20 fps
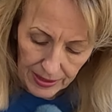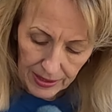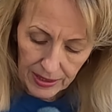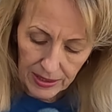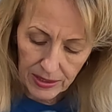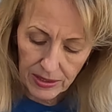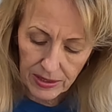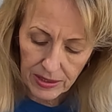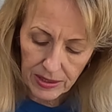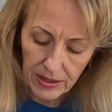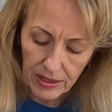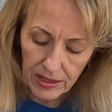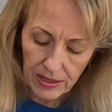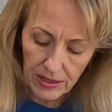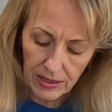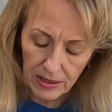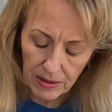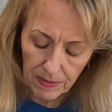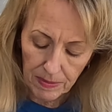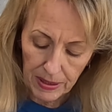This
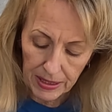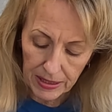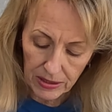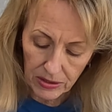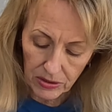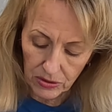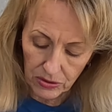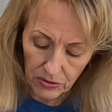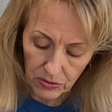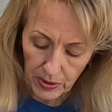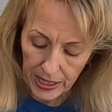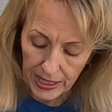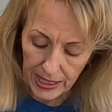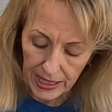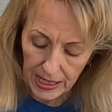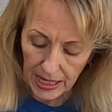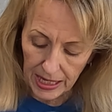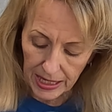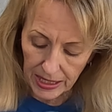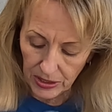is about as good a
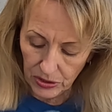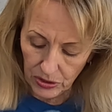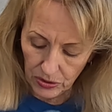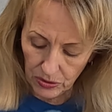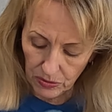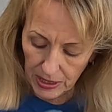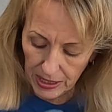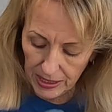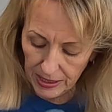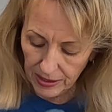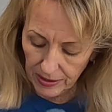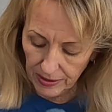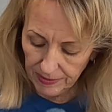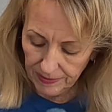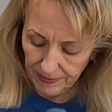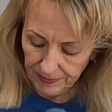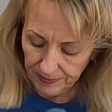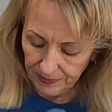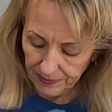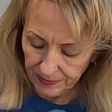raking I could do right here.
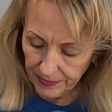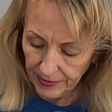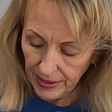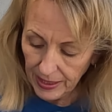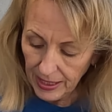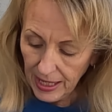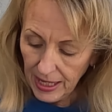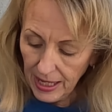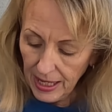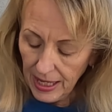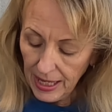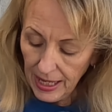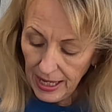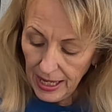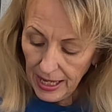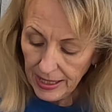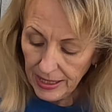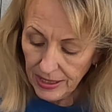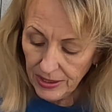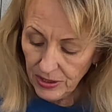
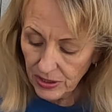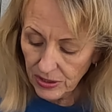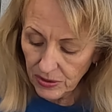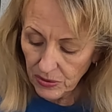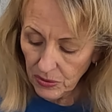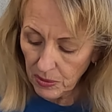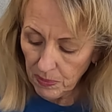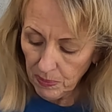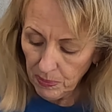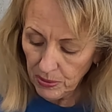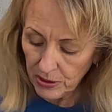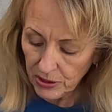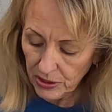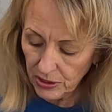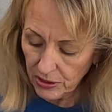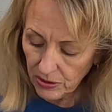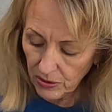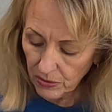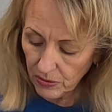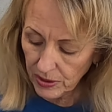And it just sort of
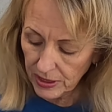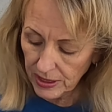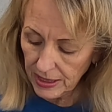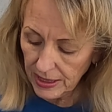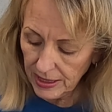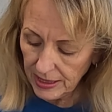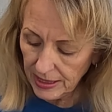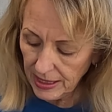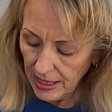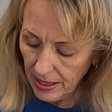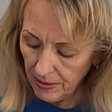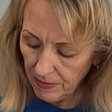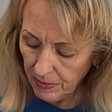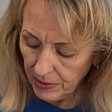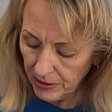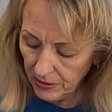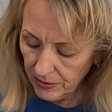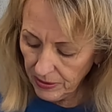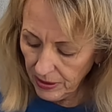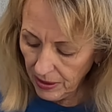pushes those seeds down,
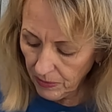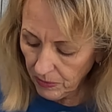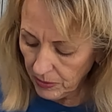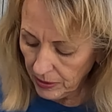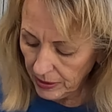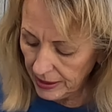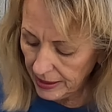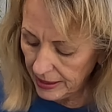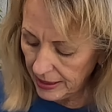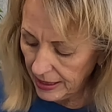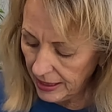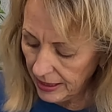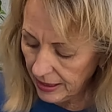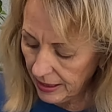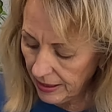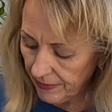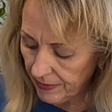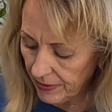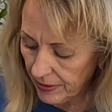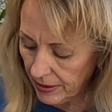but they're not really getting
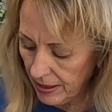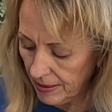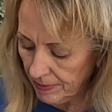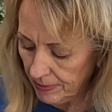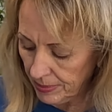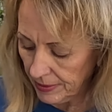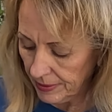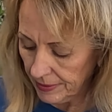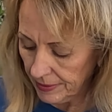covered up.